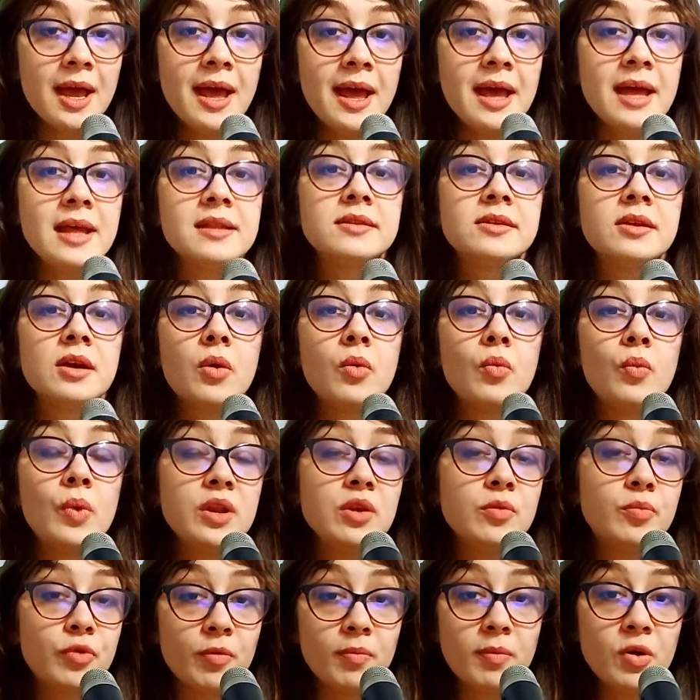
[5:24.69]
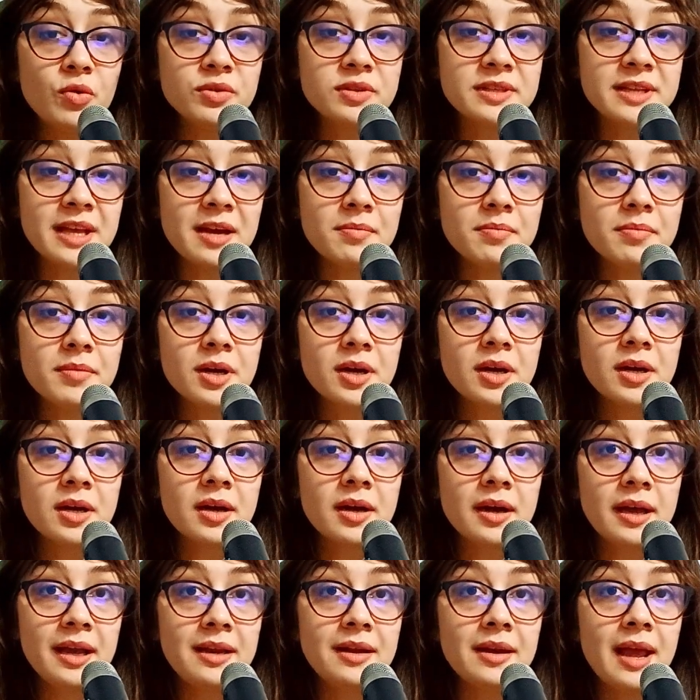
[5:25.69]
And when you promote them
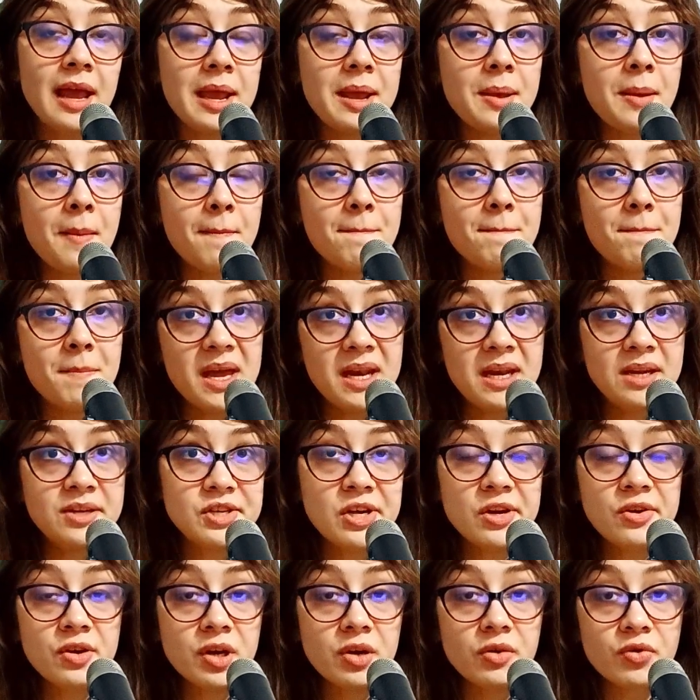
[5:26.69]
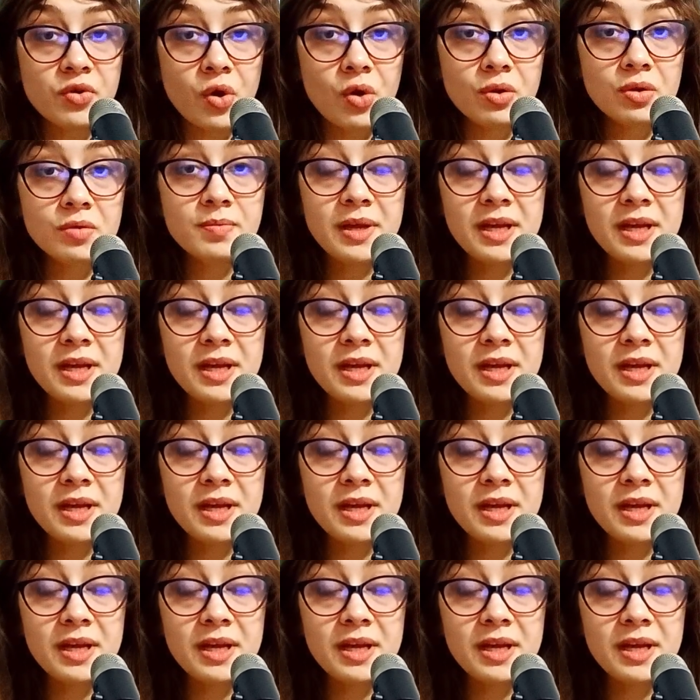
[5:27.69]
in a managerial role,